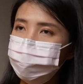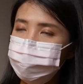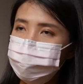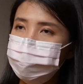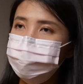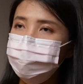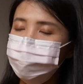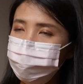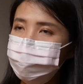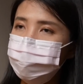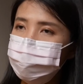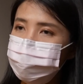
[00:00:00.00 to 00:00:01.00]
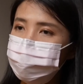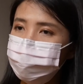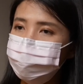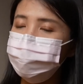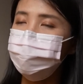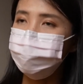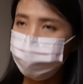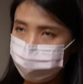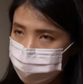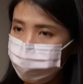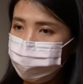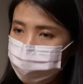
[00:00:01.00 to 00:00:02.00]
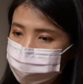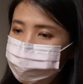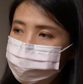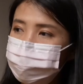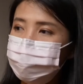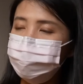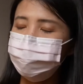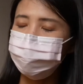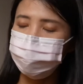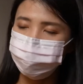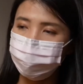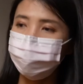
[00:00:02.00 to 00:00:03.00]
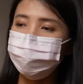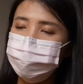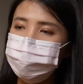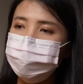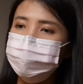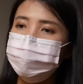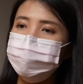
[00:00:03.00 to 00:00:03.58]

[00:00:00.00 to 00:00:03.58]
patient experience of ubrogepant that was published,